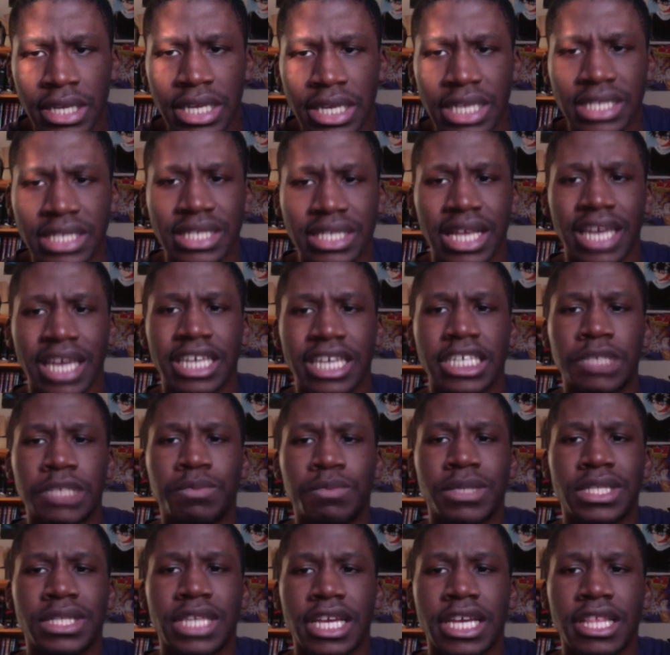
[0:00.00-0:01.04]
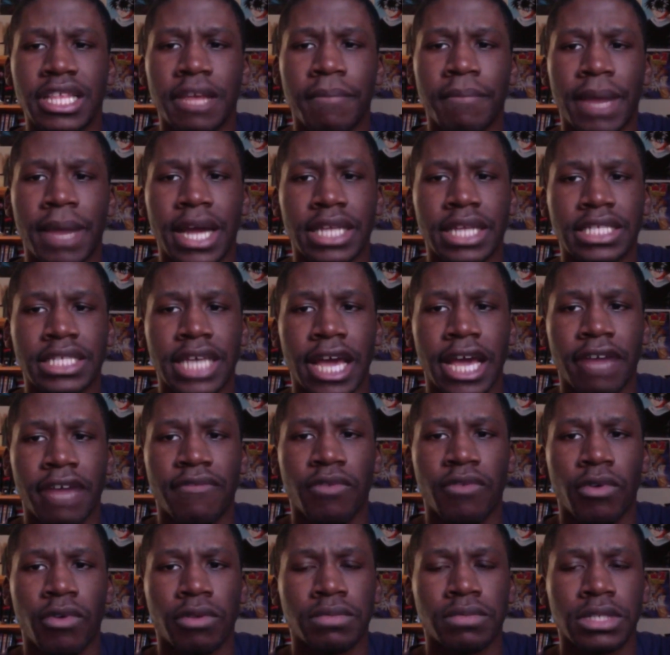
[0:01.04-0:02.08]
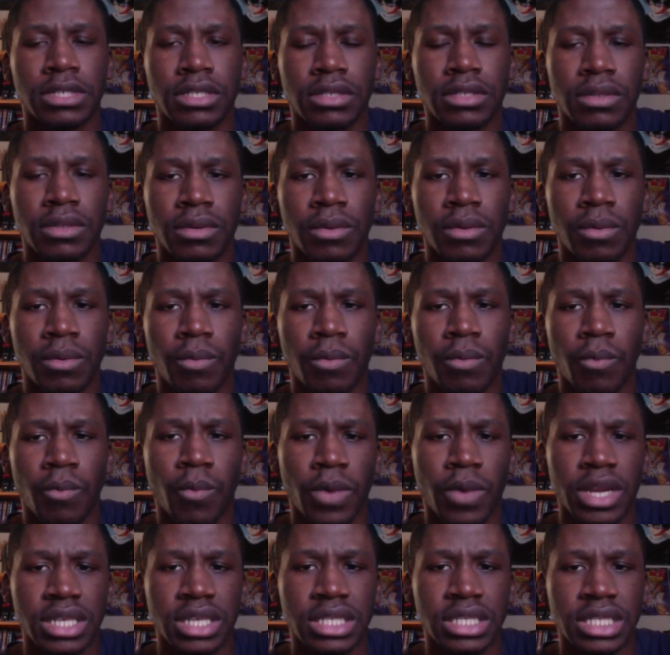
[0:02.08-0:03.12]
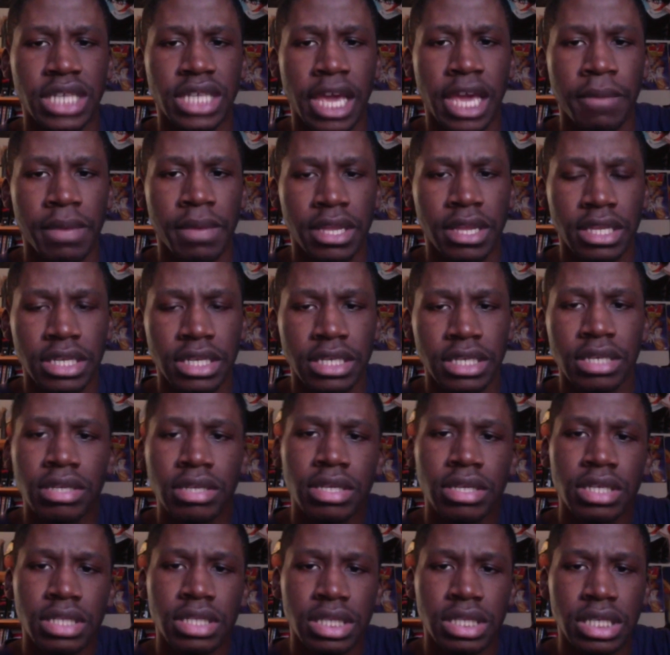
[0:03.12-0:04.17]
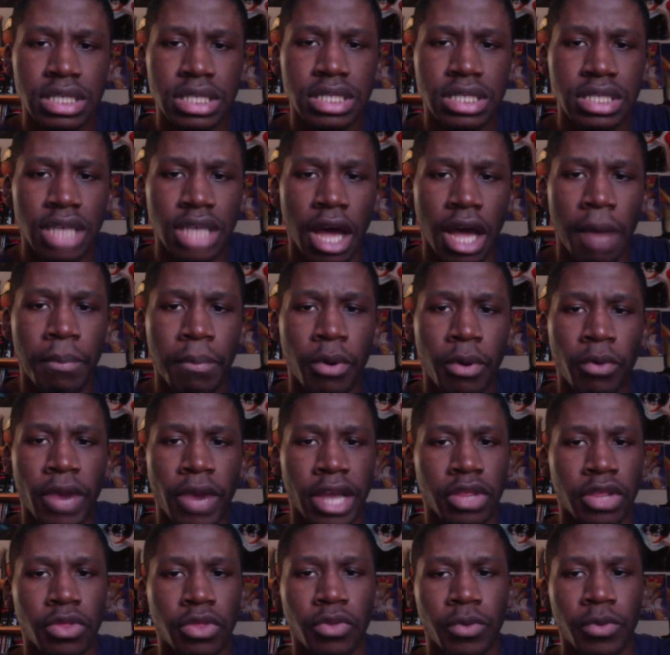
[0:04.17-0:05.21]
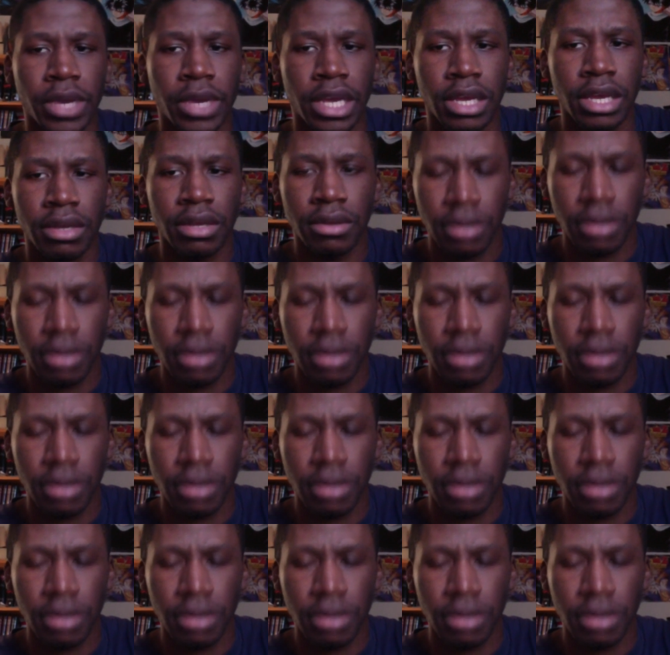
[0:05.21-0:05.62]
It's like he's predicting my attack forms. What a demon. This is upper rank 3.